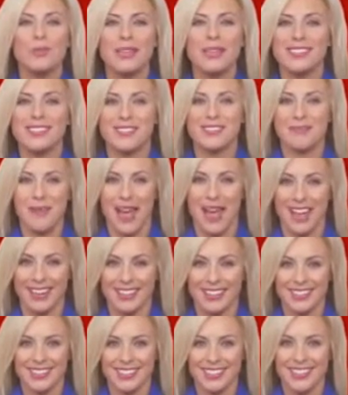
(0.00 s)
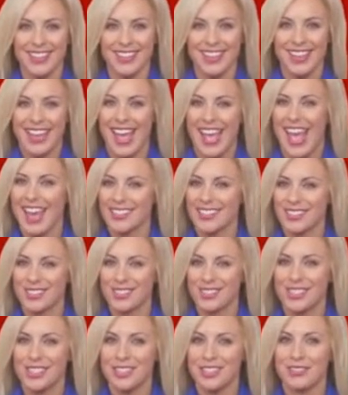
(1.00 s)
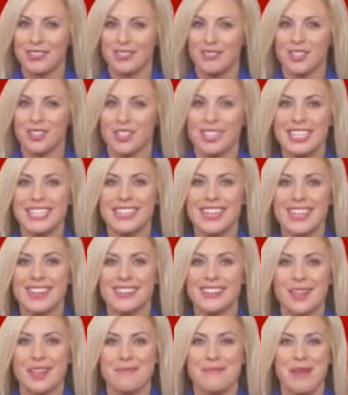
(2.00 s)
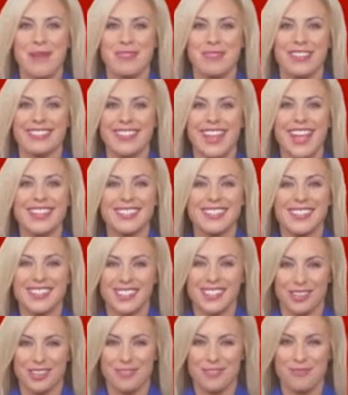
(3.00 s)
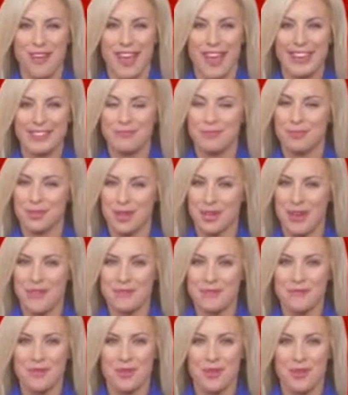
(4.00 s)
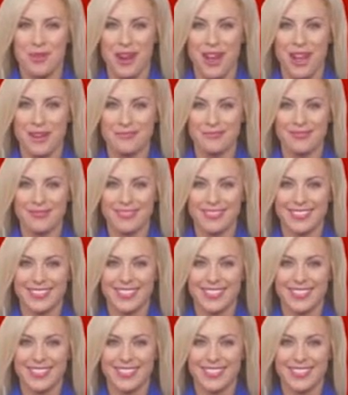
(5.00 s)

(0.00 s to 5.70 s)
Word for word: peace of mind. Ask your dealer for details about the Lexus Certified Pre-Owned Program.